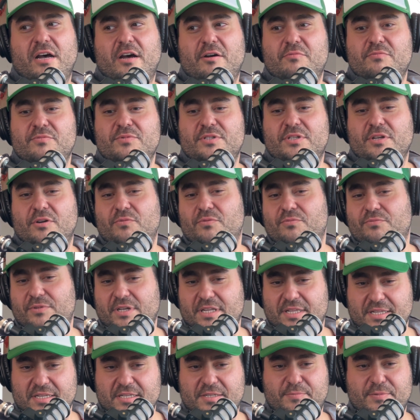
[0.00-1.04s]
So
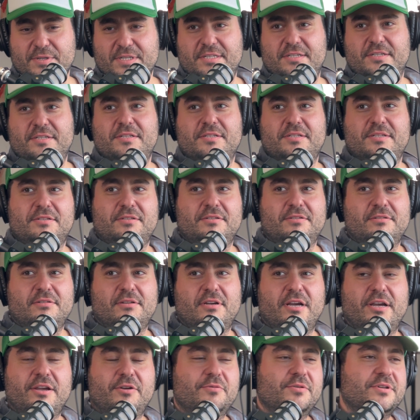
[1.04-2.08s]
in this business,
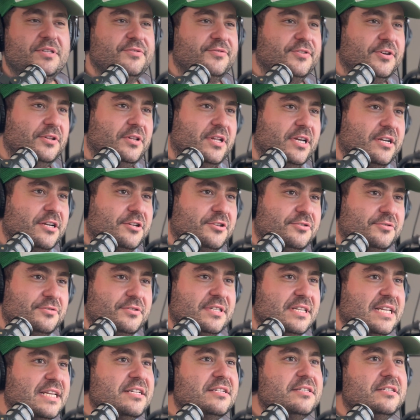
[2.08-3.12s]
I always felt like I
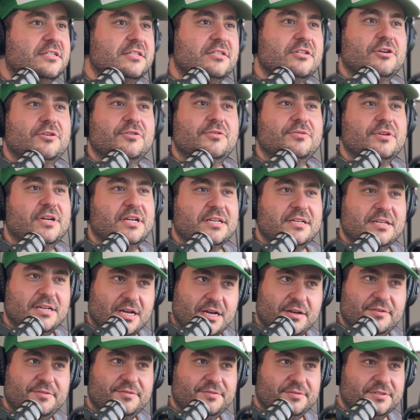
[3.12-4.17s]
needed to know
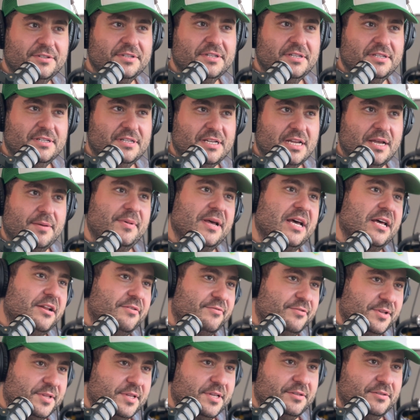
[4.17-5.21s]
enough about
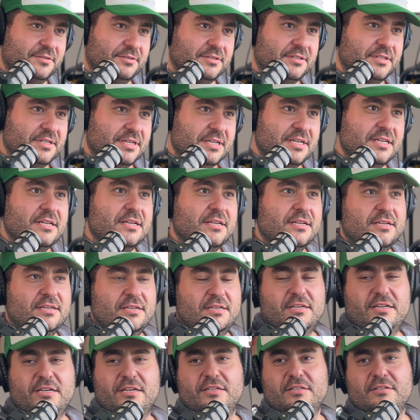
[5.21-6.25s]
everything,
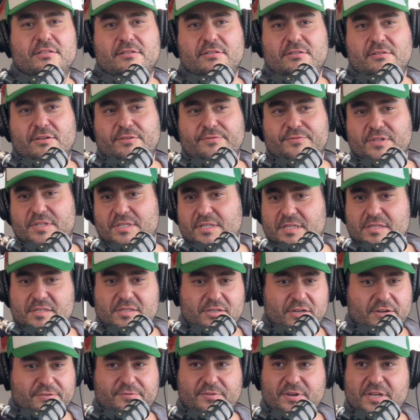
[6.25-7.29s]
and obviously in
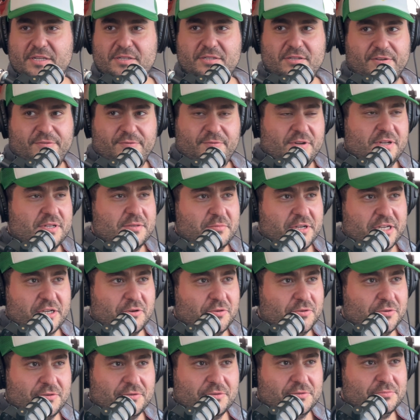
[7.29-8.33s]
software is my
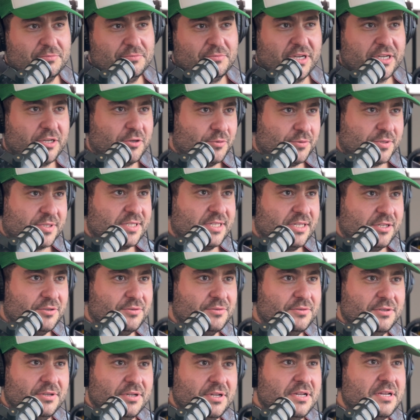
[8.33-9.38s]
core
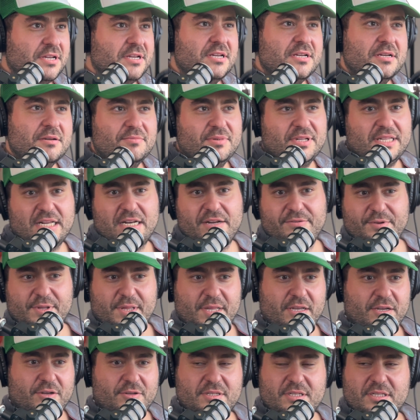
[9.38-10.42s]
skill, but then
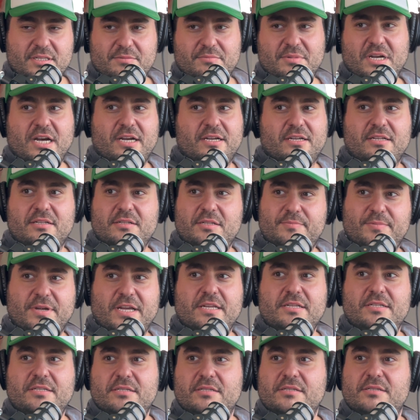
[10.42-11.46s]
everything else in the marketing
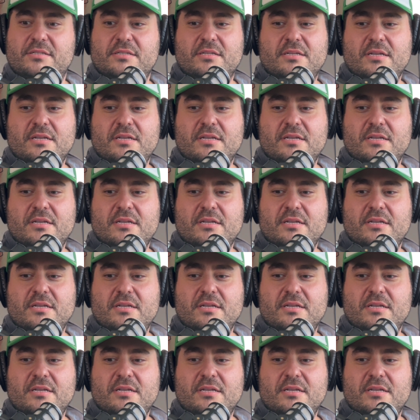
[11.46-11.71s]
space is